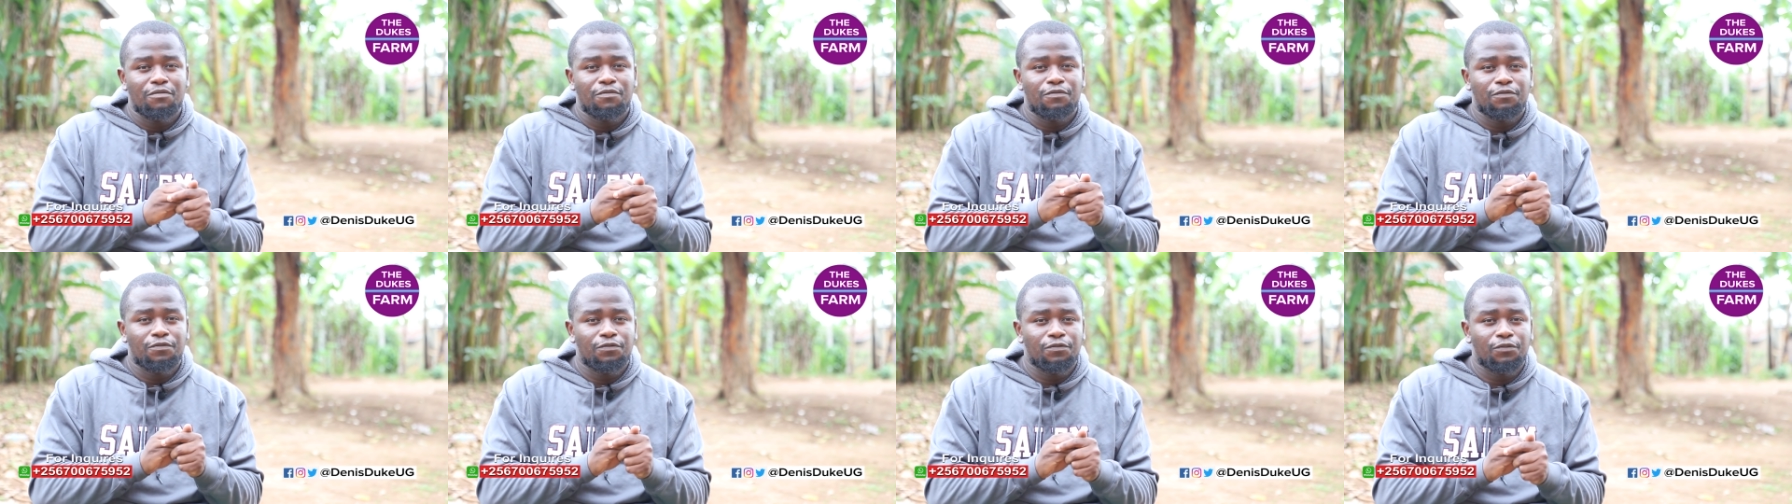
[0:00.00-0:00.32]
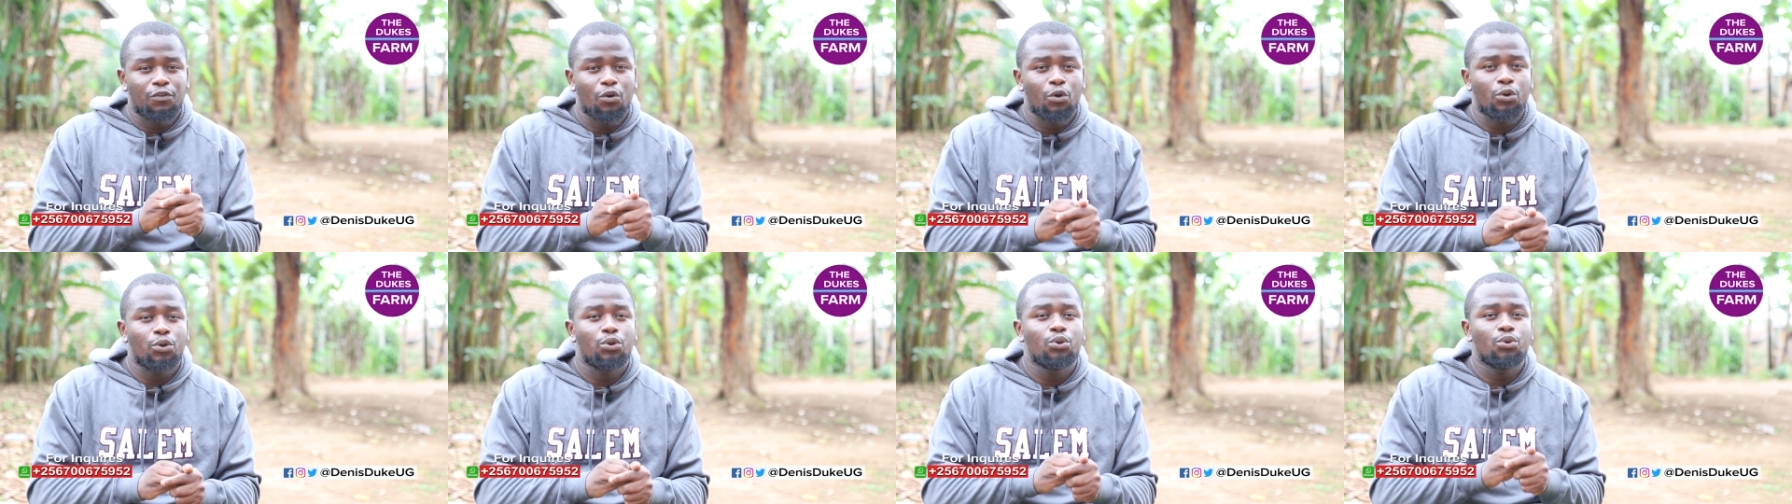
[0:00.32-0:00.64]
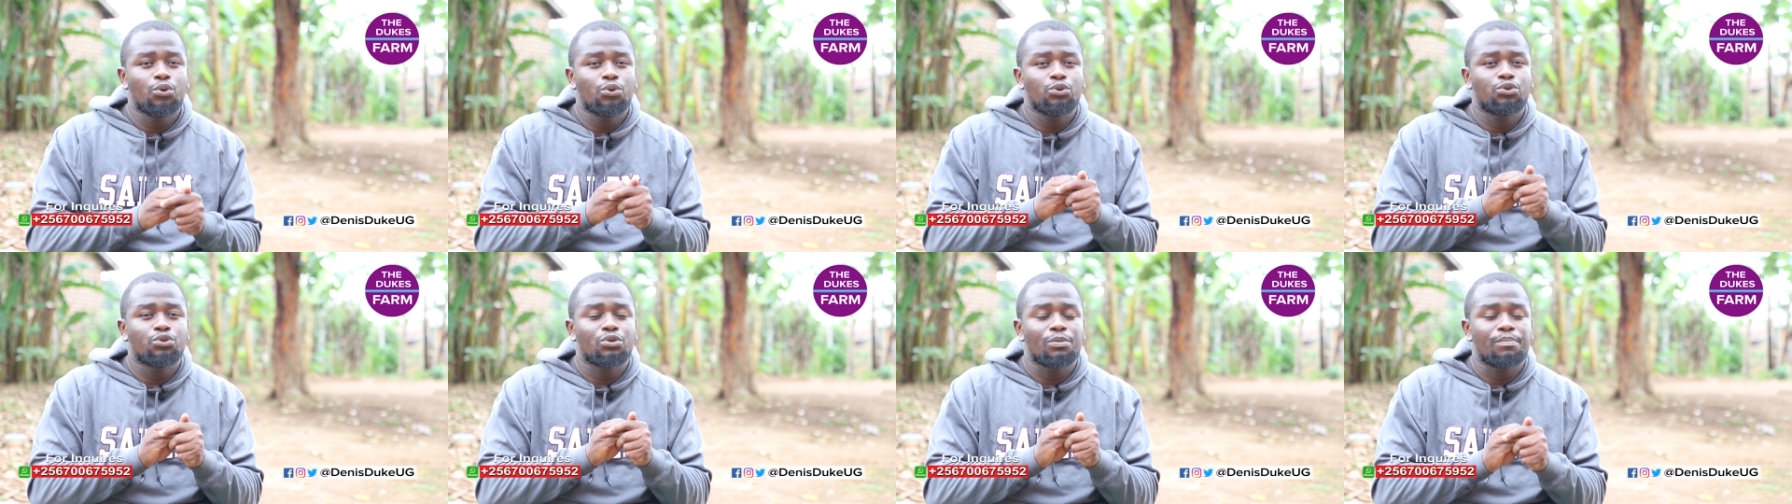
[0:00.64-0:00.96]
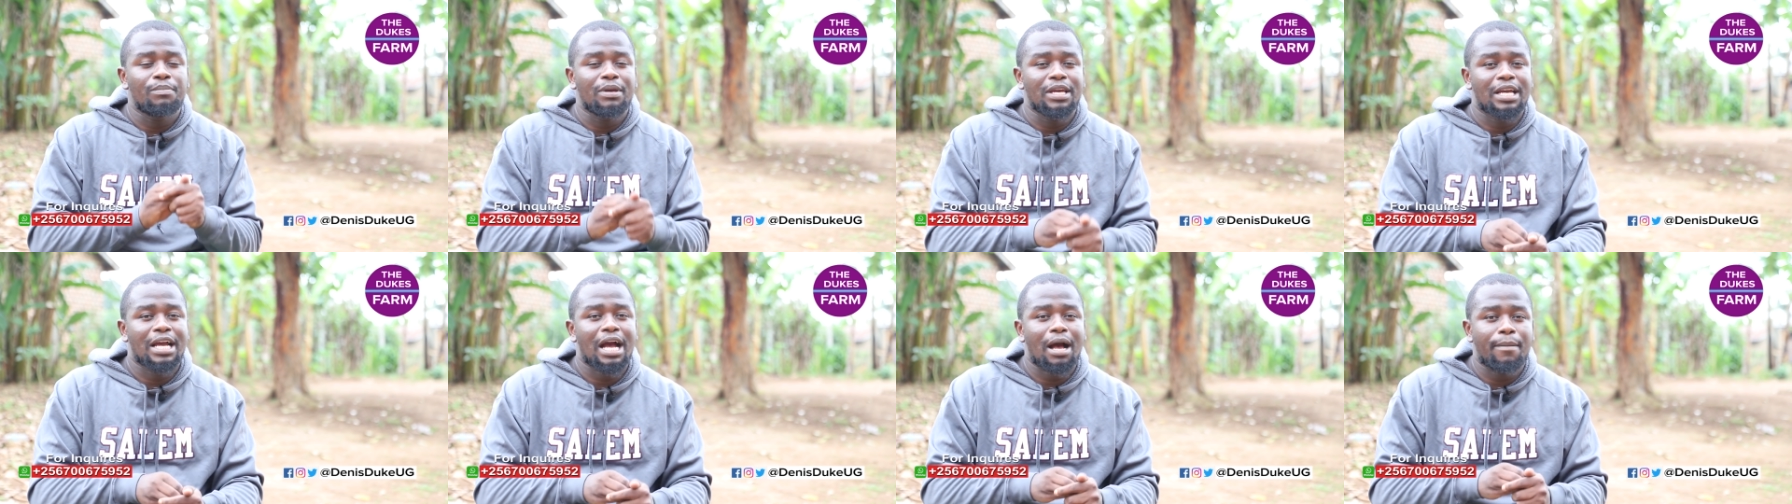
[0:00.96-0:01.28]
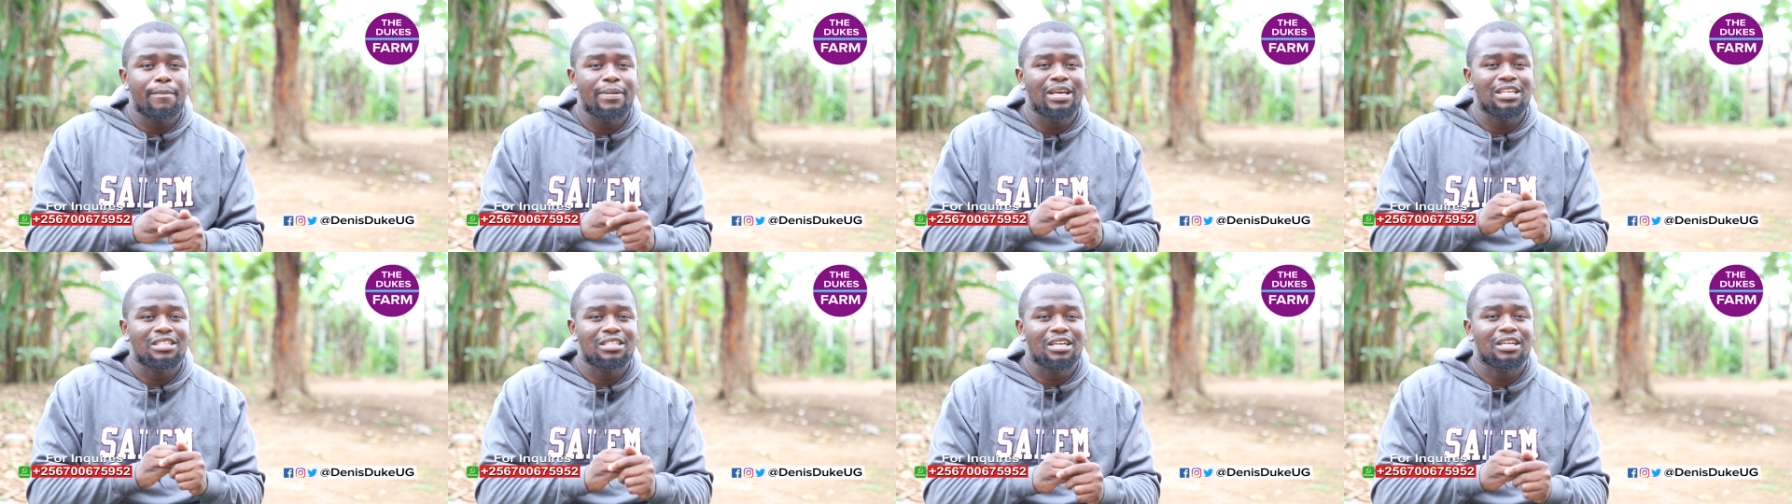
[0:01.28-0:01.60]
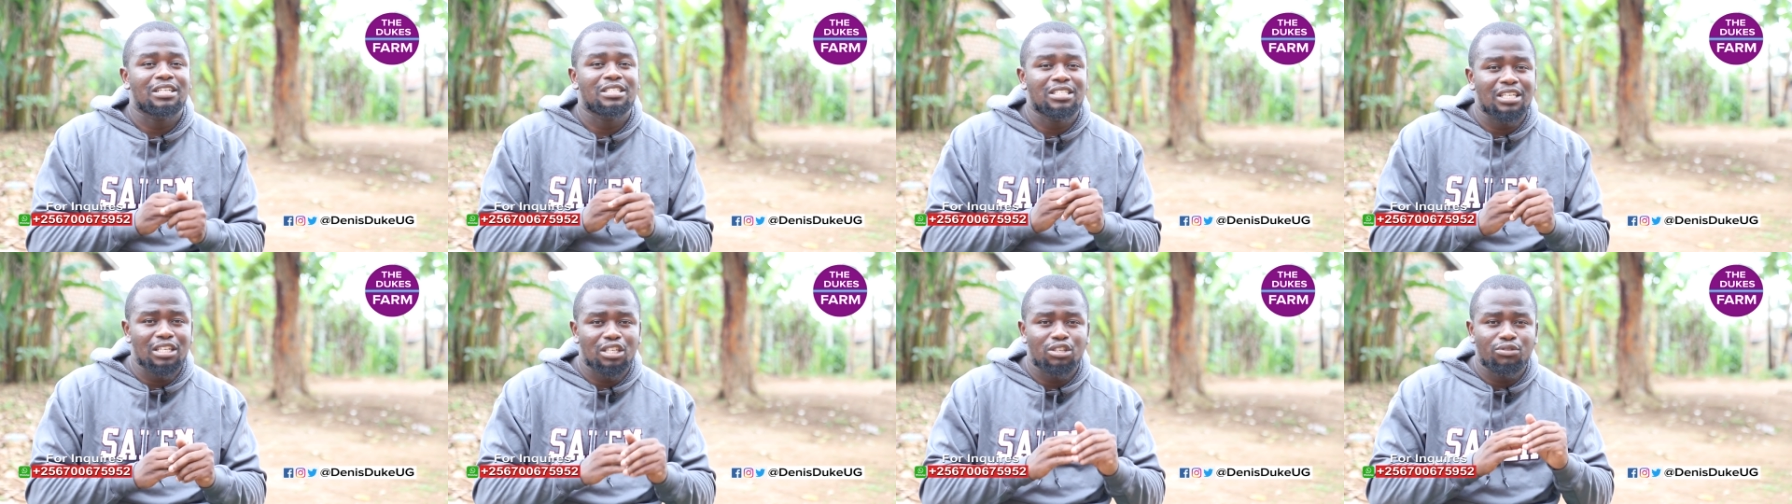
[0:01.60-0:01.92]
for you to become a
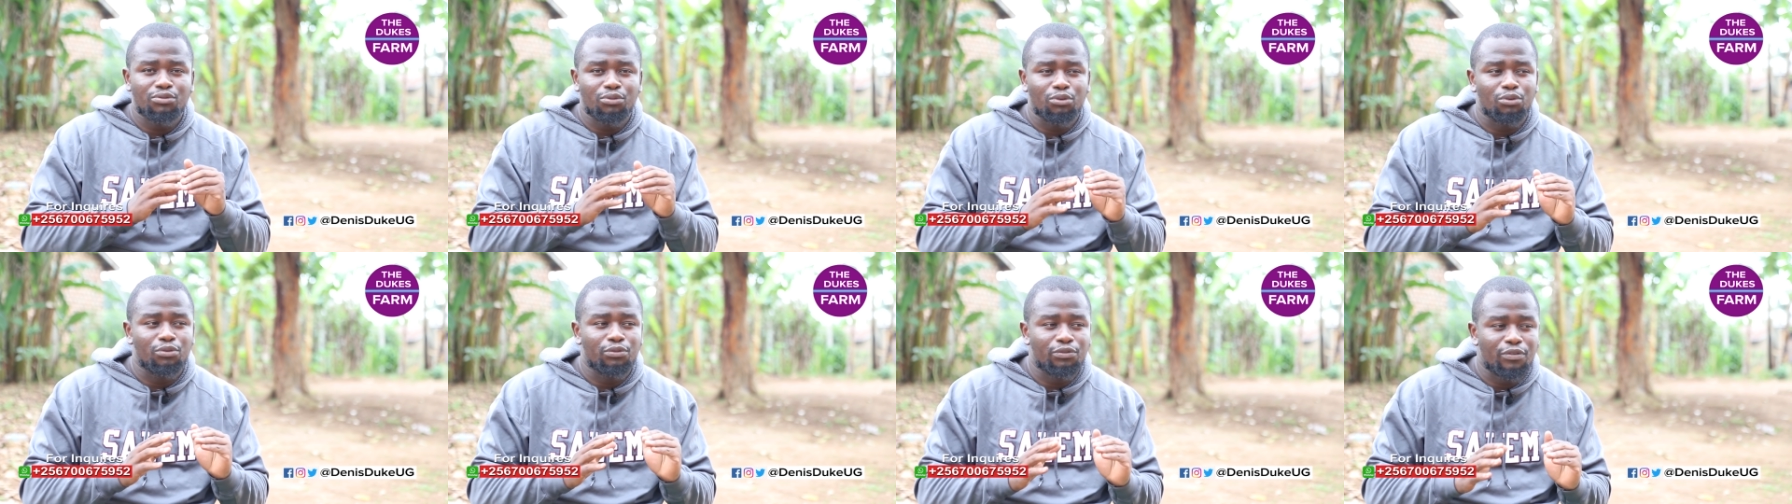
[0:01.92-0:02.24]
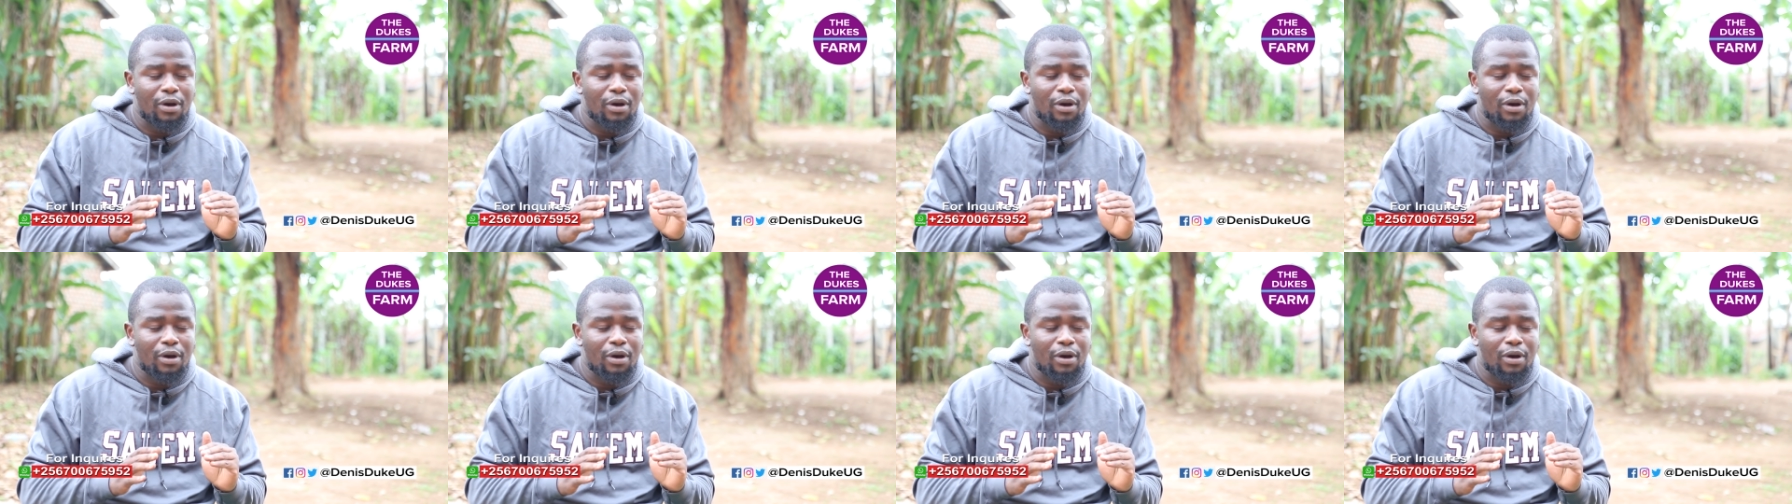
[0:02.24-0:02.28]
successful